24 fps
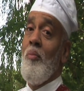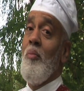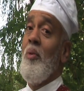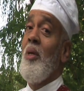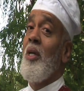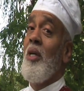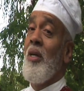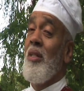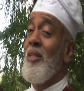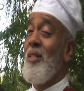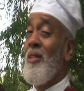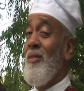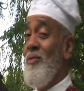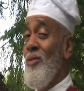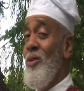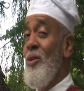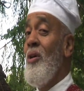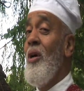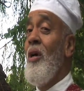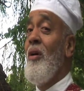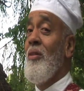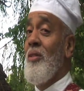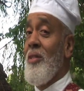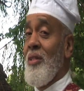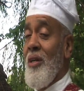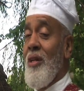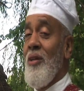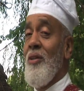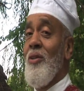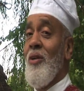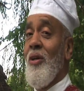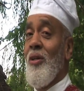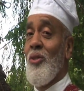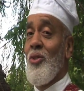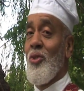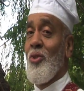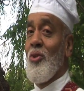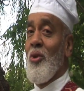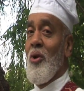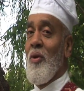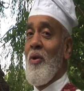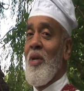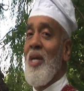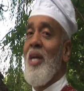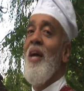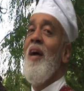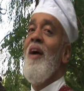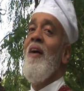Because if you don't tell your
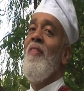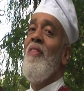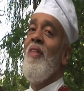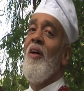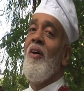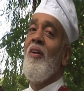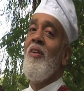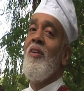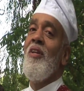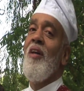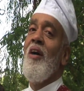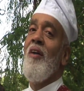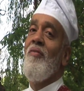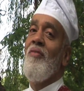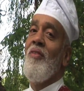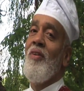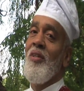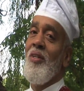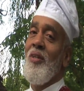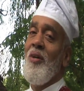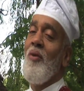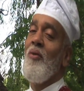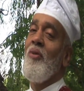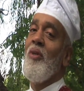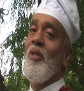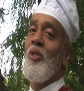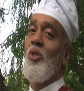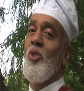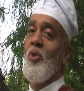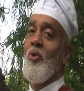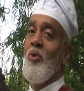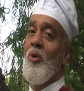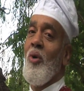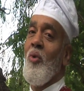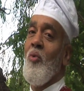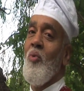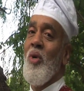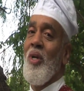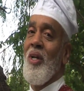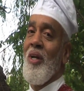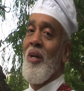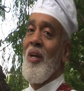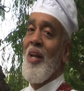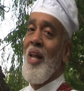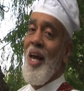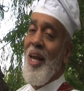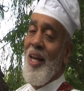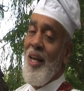story, they'll never know that you're a
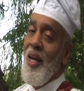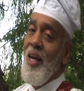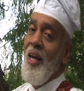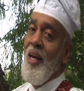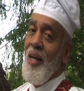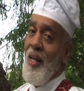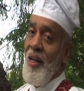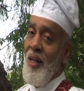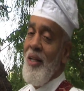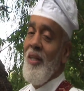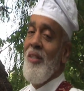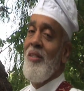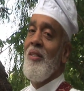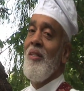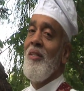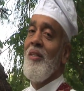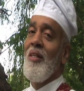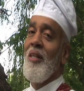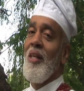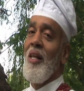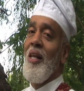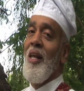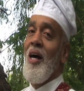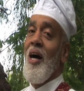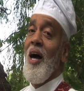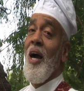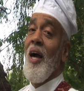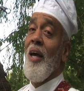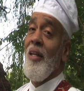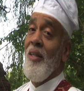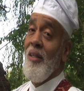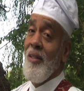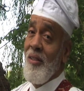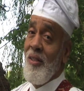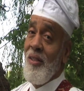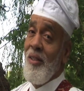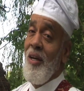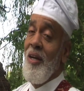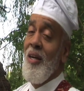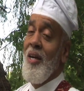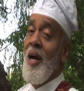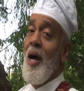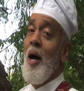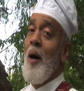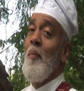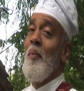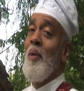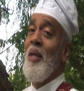winner. Like, listen to the lion. He'll tell
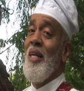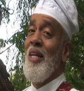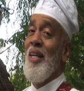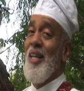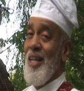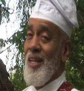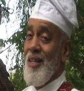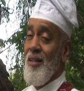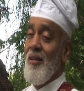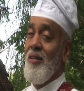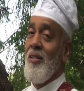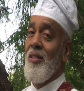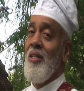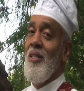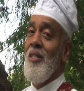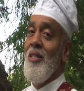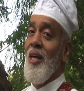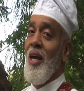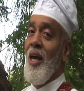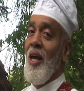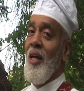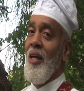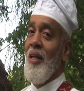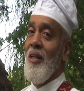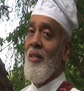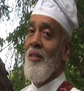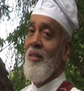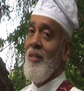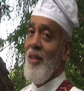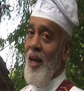you how many hunters he ate.